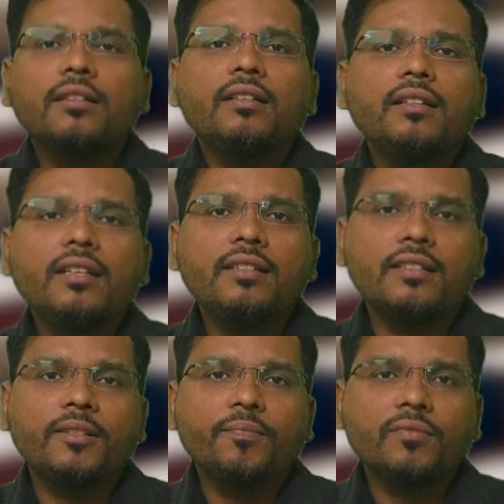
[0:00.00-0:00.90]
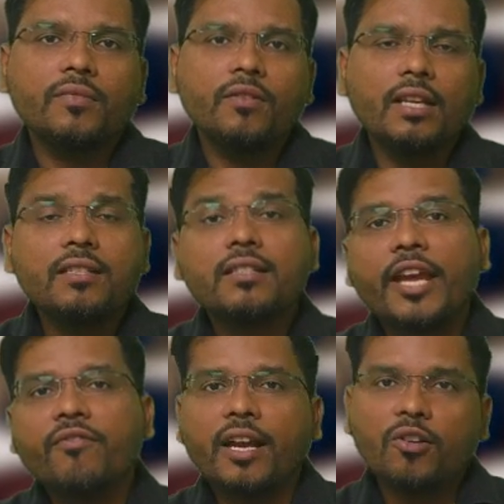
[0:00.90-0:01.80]
Income. That is time
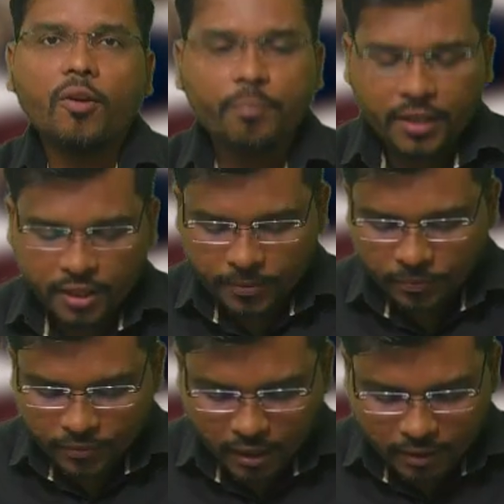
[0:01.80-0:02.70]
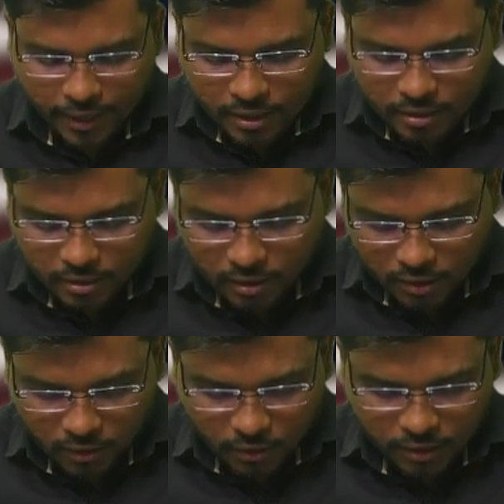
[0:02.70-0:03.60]
value of money, right?
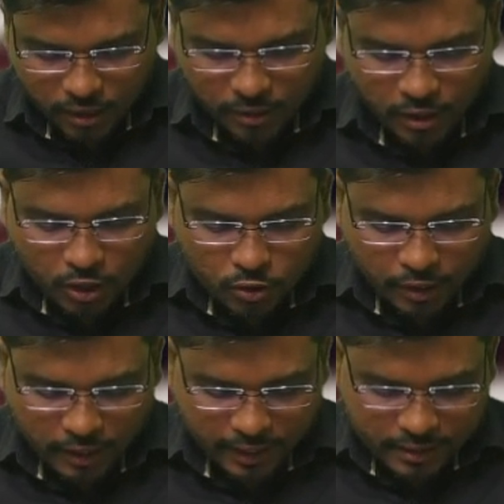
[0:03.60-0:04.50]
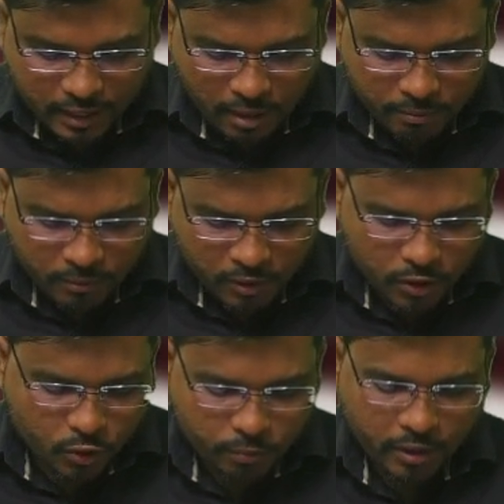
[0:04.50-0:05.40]
Okay, so in exam you
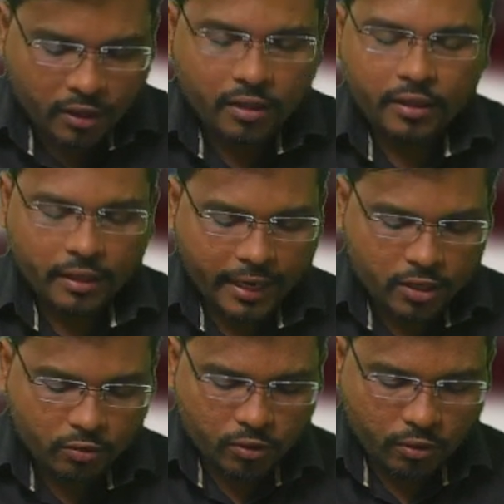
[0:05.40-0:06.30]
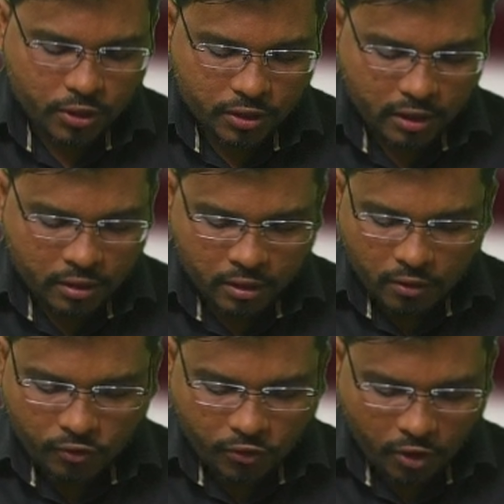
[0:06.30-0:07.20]
may get one question
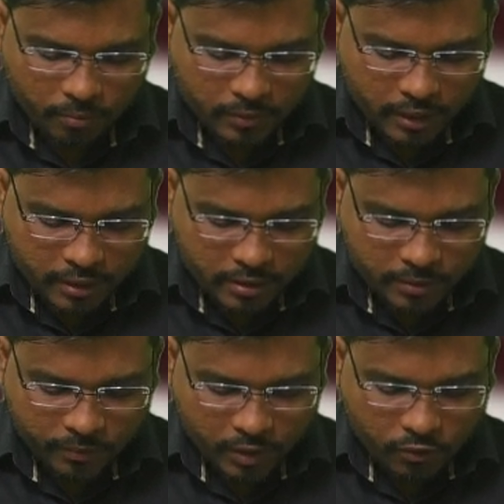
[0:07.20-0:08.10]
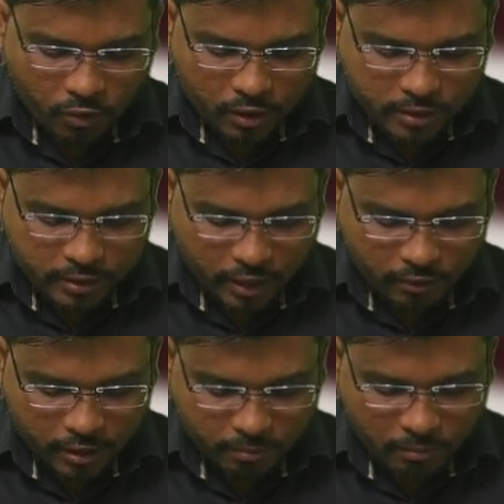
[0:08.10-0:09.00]
from this for 7
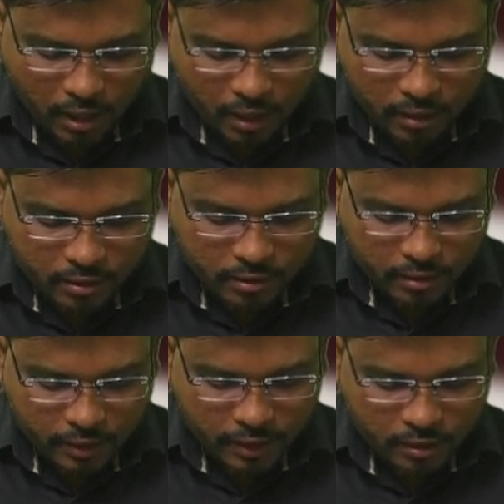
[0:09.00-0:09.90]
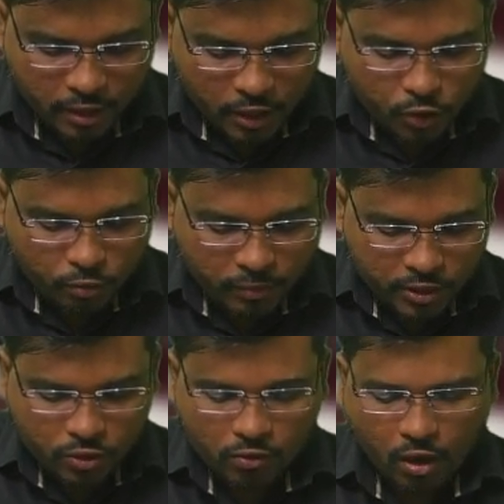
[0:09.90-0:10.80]
marks, right? You must
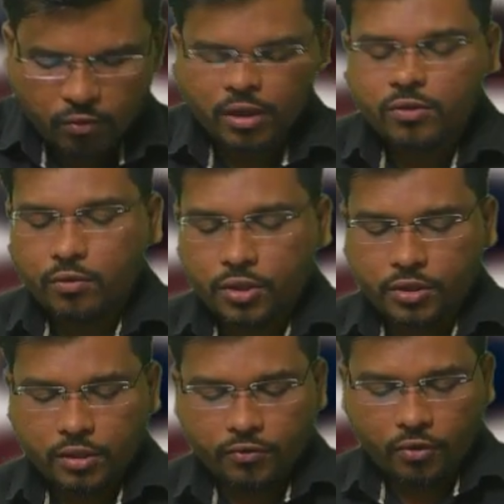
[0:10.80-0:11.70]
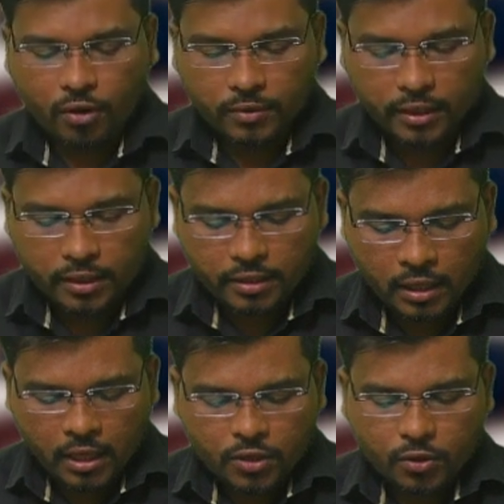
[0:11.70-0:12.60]
solve one question from this.
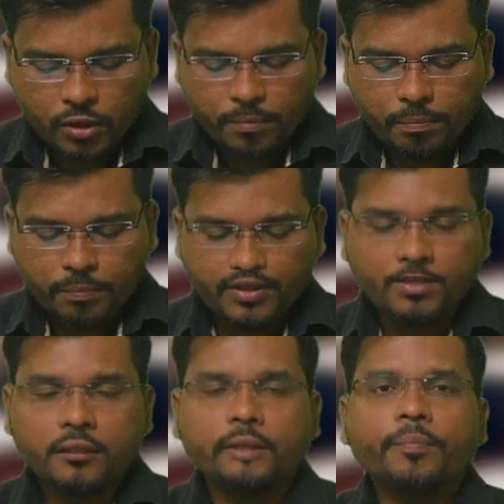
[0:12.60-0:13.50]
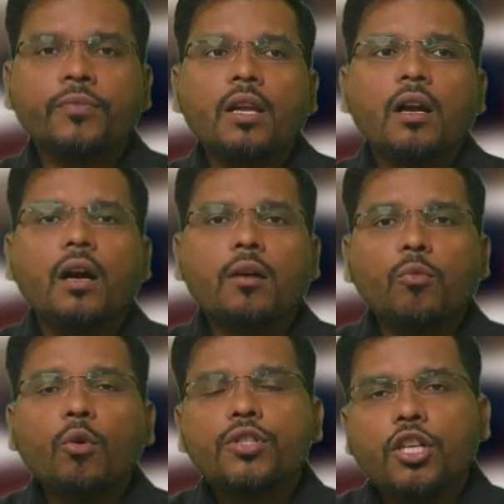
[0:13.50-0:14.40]
So in
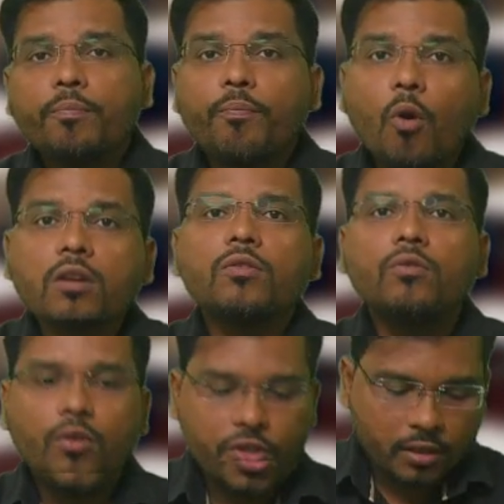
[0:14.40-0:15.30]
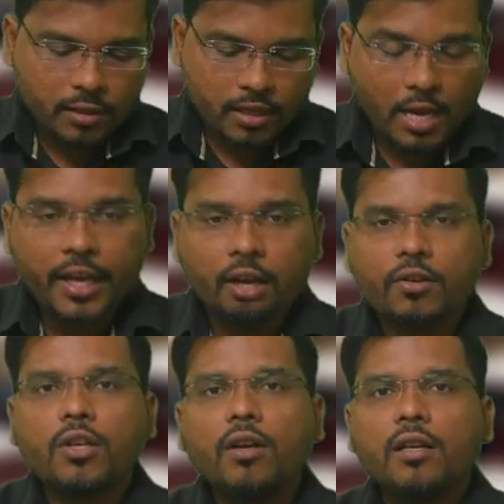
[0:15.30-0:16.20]
most important questions I have
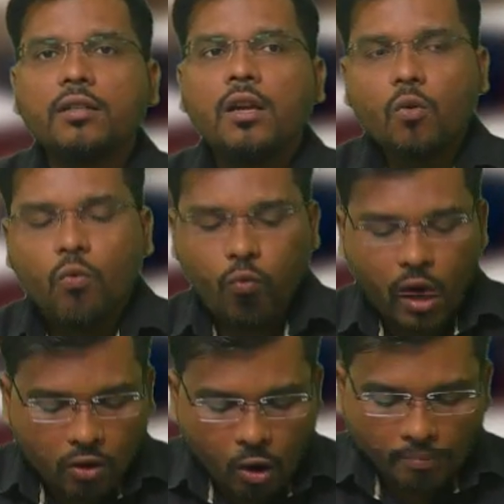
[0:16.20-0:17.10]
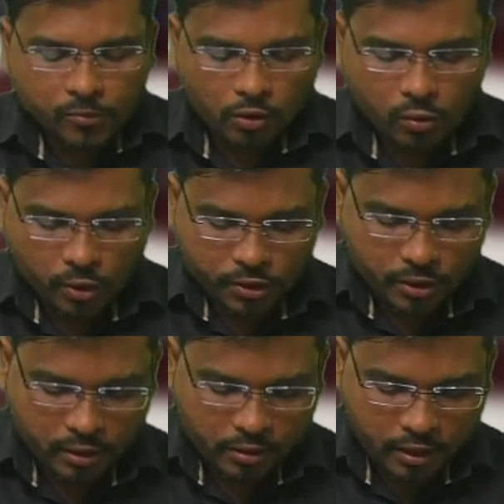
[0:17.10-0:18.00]
given one of the
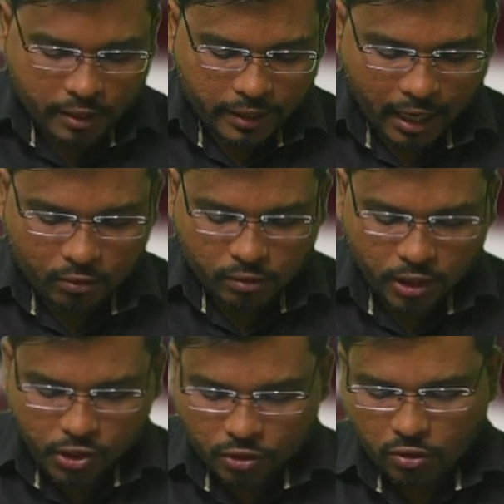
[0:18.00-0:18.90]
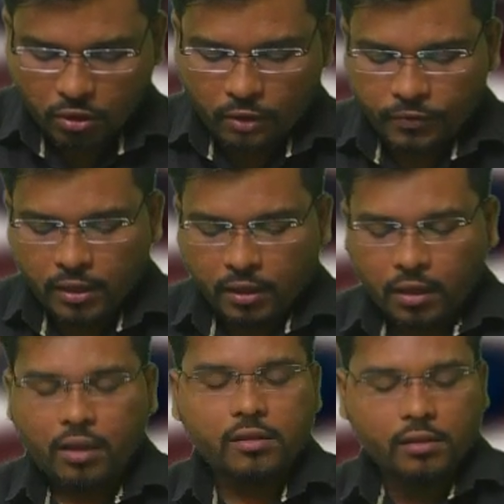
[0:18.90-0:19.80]
questions, calculation of
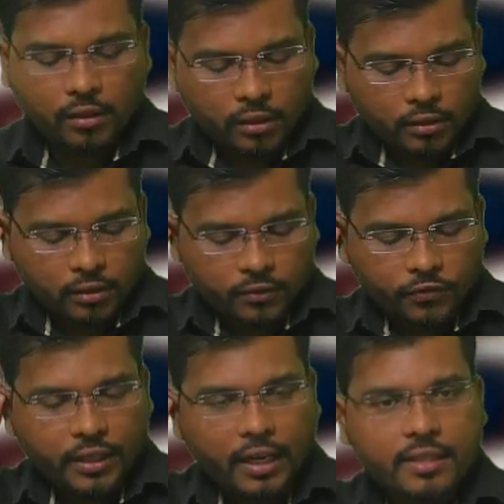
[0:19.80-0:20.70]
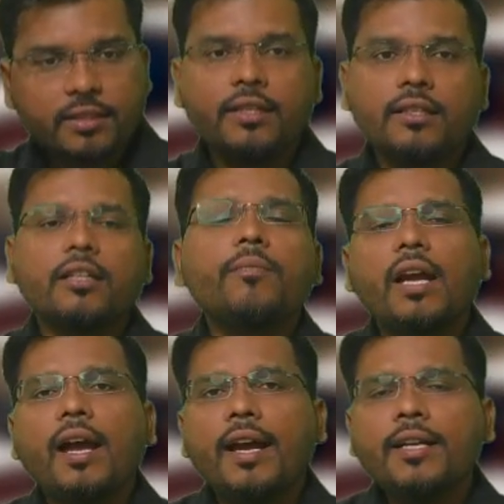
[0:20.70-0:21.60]
unearned finance income
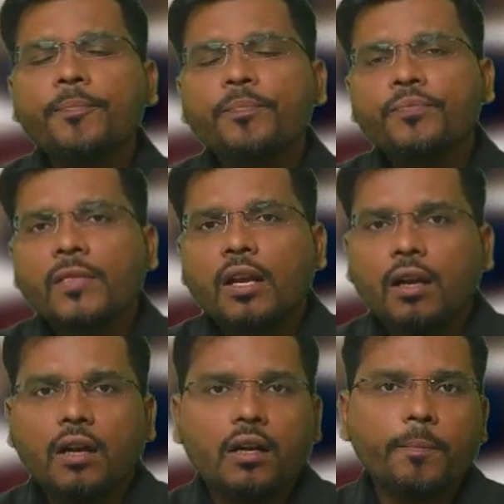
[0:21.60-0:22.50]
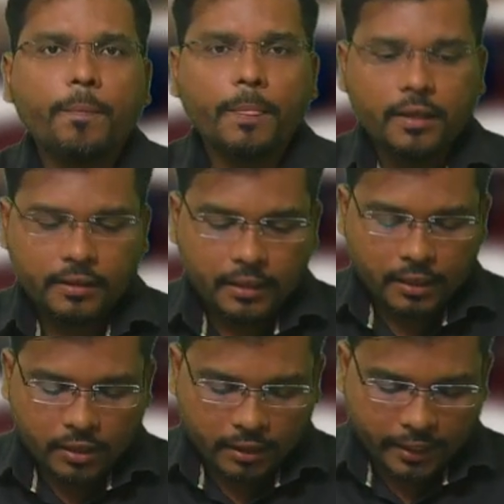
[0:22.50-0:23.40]
and the
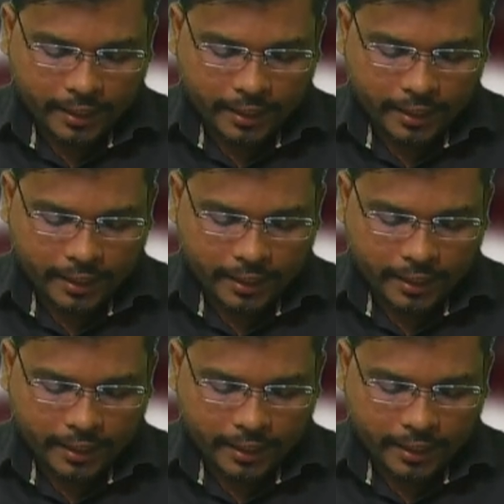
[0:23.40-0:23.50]
net